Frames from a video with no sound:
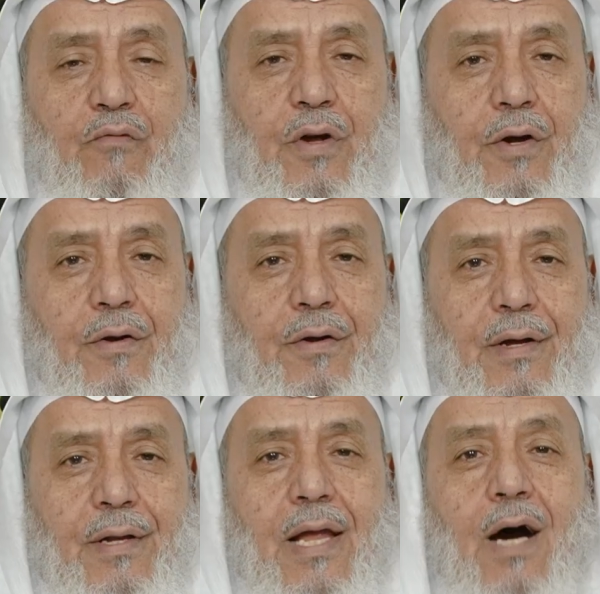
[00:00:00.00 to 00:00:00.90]
fear,
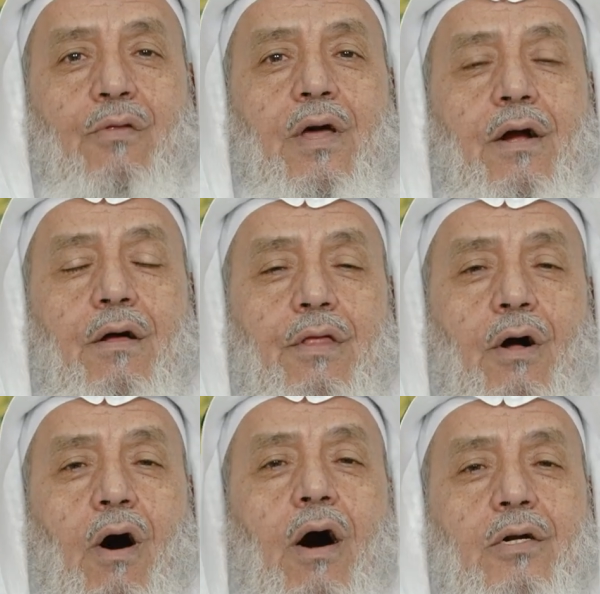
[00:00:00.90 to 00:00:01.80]
and now
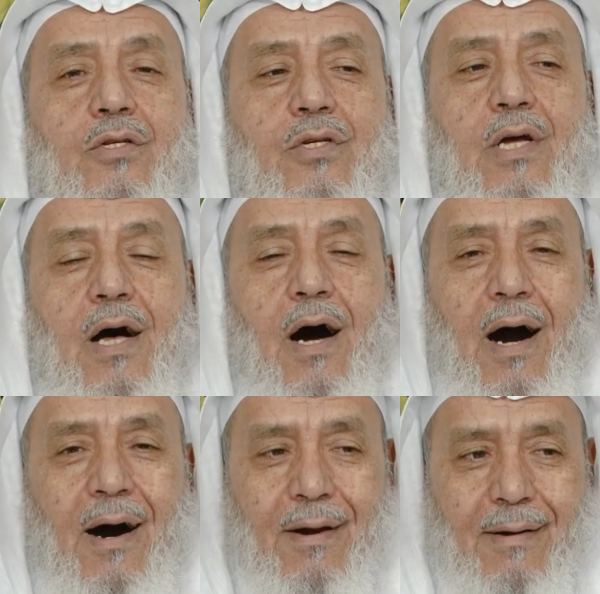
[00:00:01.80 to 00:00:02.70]
their hearts
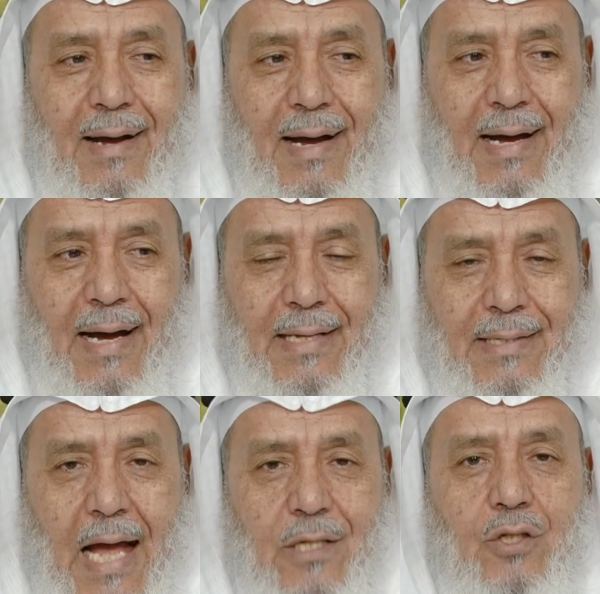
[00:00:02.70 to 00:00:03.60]
are
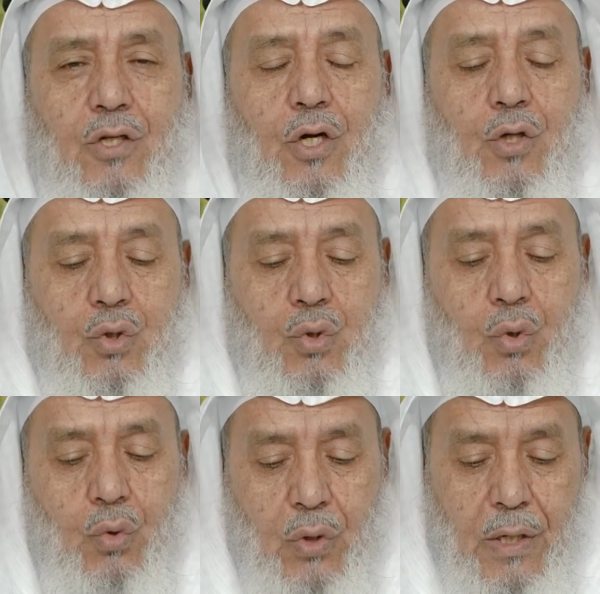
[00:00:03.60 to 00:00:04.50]
attached
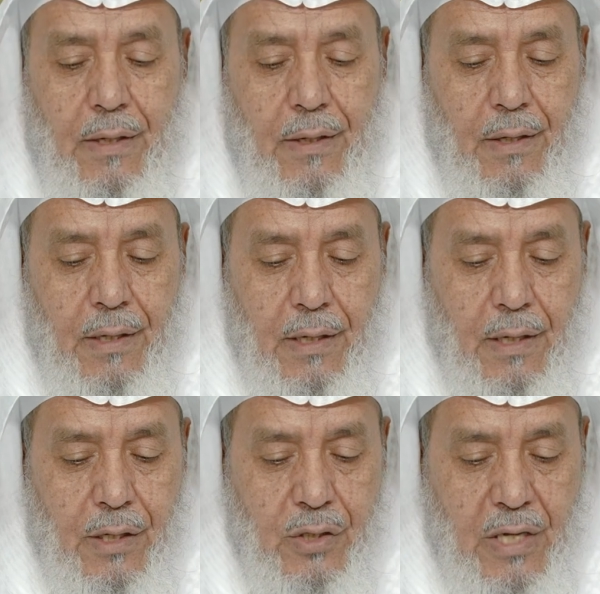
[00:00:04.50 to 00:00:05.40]
to
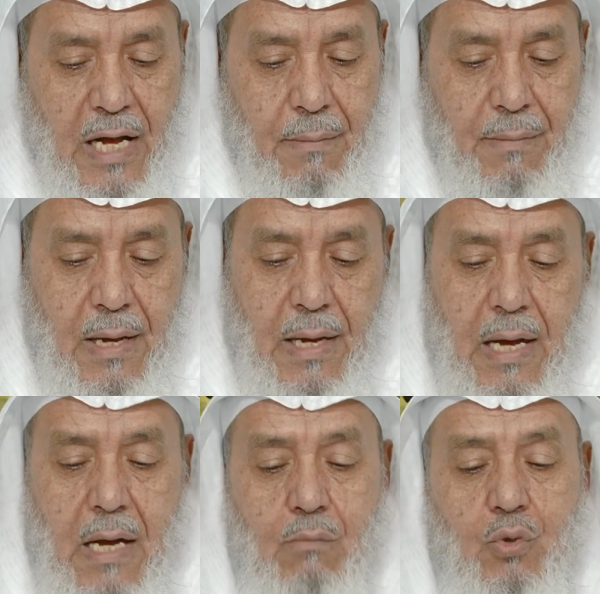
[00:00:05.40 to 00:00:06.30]
Islam
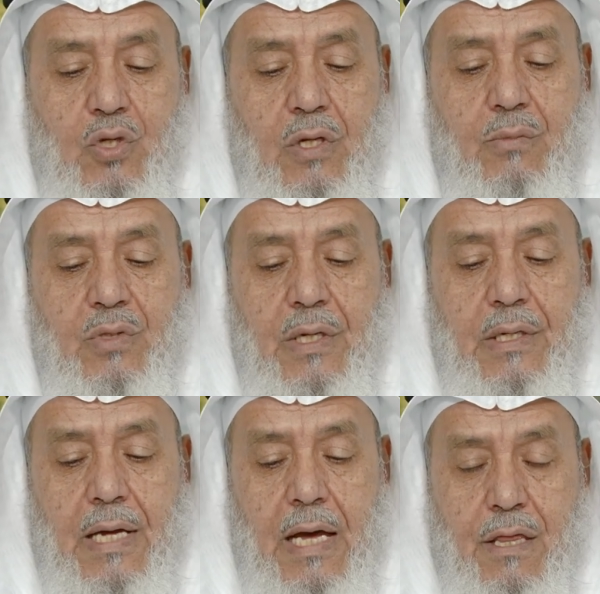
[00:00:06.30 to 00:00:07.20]
and Muslims,
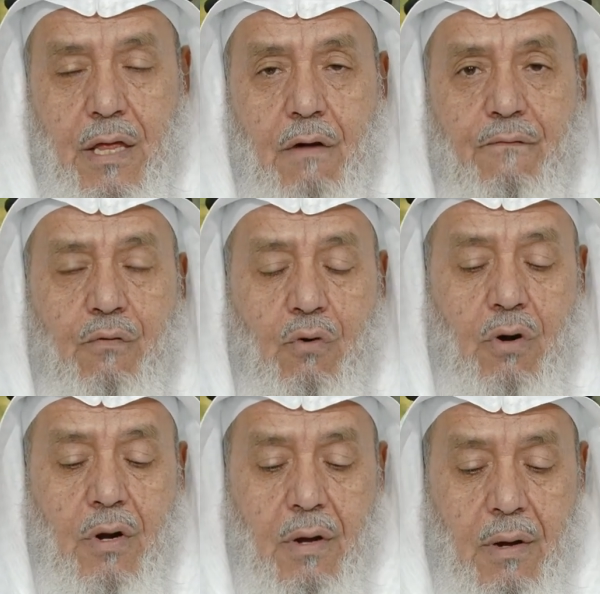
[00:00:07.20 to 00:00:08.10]
and therefore